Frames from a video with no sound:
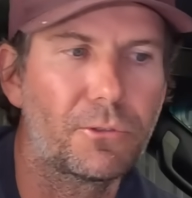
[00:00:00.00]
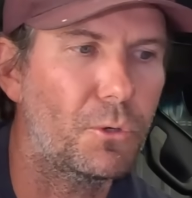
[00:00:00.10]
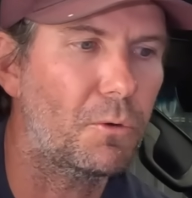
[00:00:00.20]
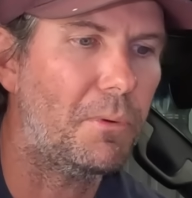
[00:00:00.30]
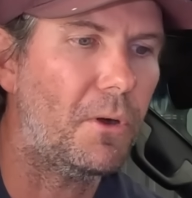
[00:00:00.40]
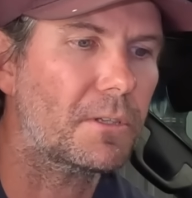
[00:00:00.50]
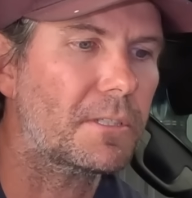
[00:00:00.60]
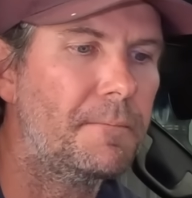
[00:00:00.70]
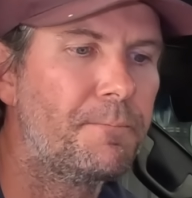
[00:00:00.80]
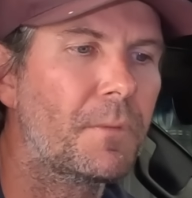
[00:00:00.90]
Torq
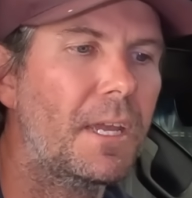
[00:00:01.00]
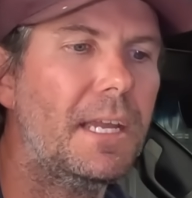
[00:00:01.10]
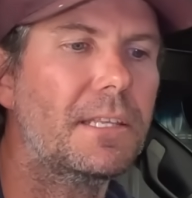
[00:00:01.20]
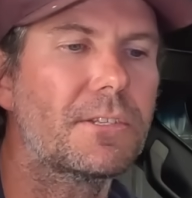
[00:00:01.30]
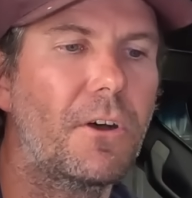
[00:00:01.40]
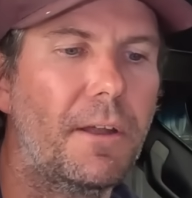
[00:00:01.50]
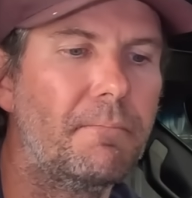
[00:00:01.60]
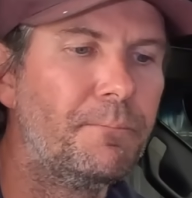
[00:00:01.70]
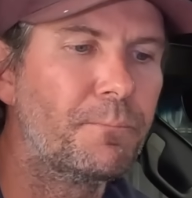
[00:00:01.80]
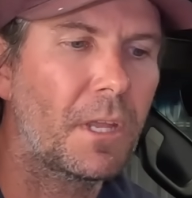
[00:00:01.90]
box. Inside,
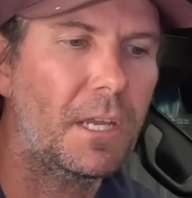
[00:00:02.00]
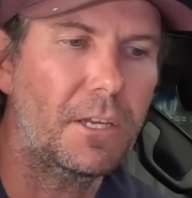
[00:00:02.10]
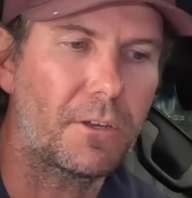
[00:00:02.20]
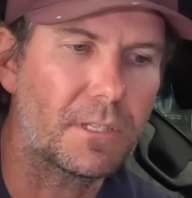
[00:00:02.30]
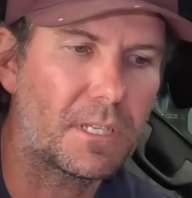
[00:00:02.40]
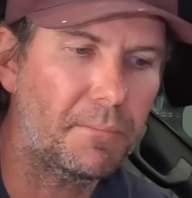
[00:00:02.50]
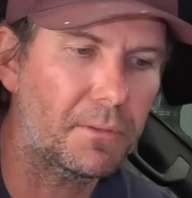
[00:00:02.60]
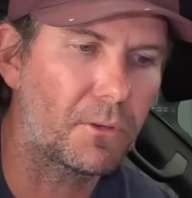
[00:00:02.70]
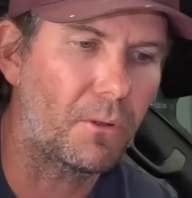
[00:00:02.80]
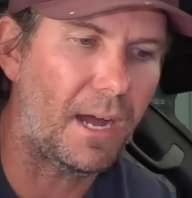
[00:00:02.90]
you've got a simple
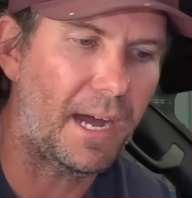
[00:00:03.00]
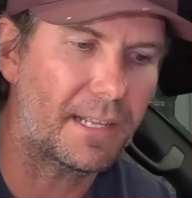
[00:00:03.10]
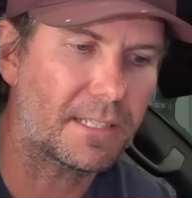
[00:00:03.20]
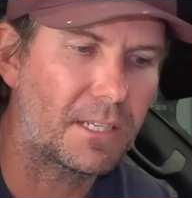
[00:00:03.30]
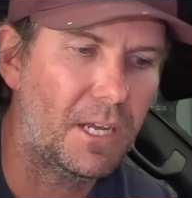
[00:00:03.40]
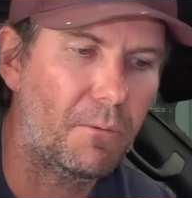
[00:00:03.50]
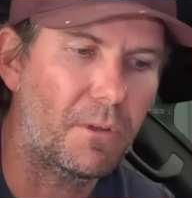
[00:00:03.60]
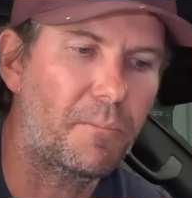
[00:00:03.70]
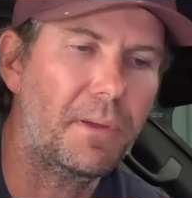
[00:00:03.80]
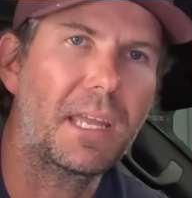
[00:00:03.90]
little harness
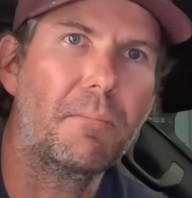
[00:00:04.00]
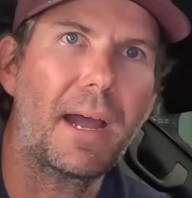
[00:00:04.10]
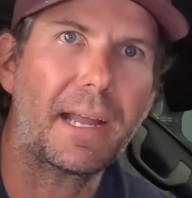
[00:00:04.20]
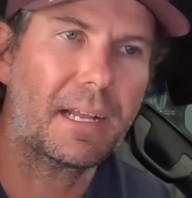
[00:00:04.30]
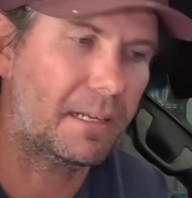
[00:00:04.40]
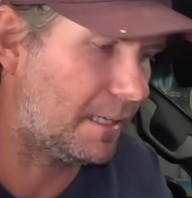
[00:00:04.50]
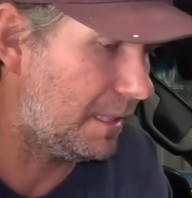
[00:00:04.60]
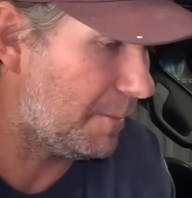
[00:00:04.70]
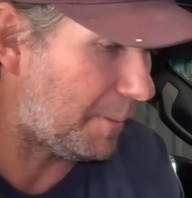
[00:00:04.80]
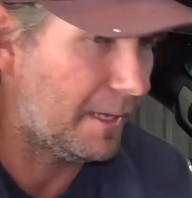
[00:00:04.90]
with a piggyback
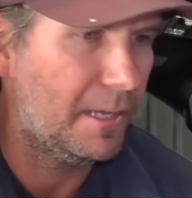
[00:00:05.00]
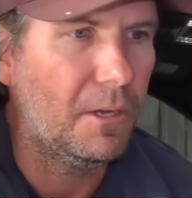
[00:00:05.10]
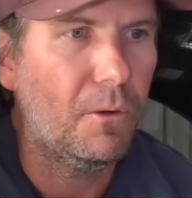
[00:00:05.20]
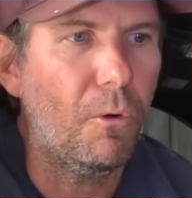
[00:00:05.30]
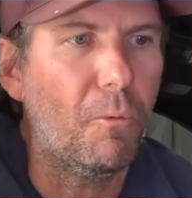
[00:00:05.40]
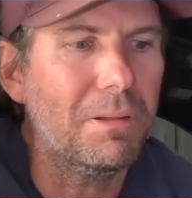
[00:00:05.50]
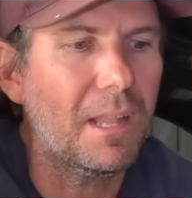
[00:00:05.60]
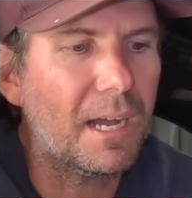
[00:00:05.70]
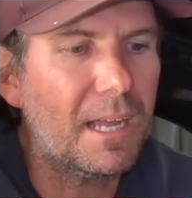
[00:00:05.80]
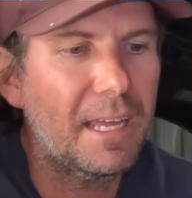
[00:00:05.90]
clip or
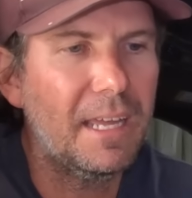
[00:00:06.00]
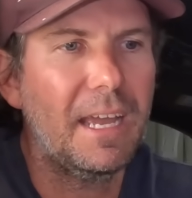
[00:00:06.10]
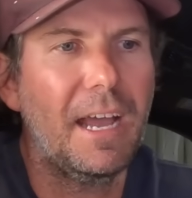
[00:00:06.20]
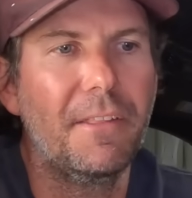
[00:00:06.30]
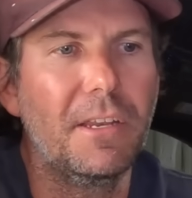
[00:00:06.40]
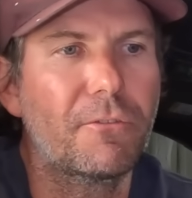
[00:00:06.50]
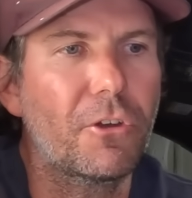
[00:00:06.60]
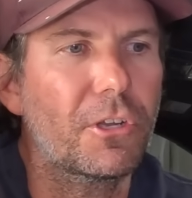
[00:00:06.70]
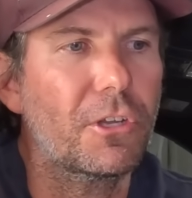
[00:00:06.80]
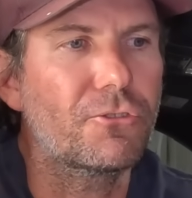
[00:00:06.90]
plug, and then you've
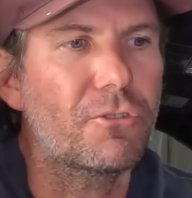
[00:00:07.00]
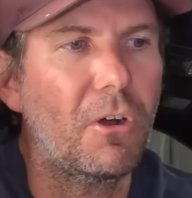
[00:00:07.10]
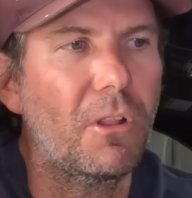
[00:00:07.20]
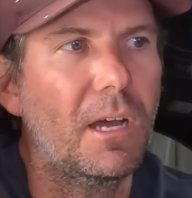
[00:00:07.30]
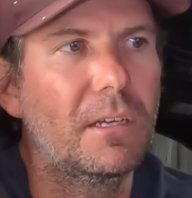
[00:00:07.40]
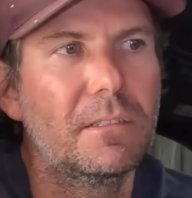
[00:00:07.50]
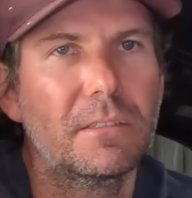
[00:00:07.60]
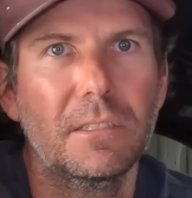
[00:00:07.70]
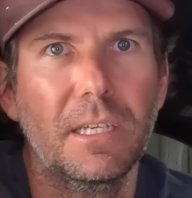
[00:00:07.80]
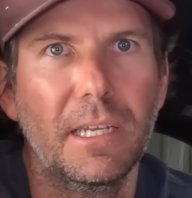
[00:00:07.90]
got a controller.
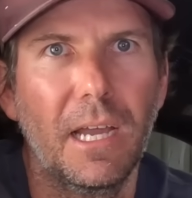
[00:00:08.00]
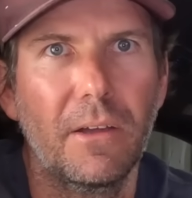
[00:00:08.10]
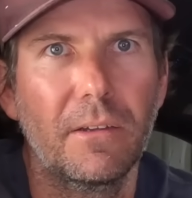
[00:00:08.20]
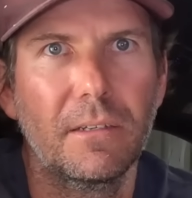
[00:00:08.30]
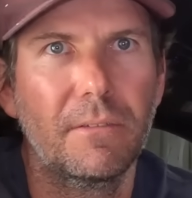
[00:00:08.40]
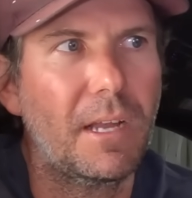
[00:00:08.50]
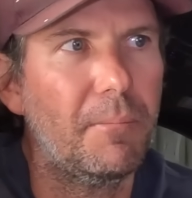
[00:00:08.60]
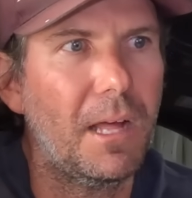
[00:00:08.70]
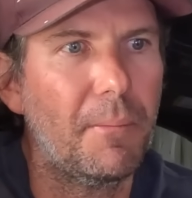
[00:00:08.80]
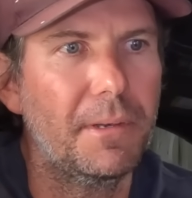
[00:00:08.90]
There you go, a
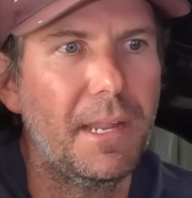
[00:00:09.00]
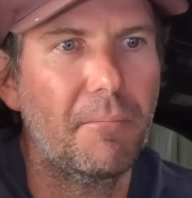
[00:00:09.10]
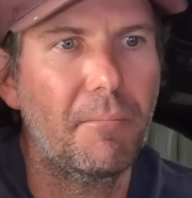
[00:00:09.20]
couple up and down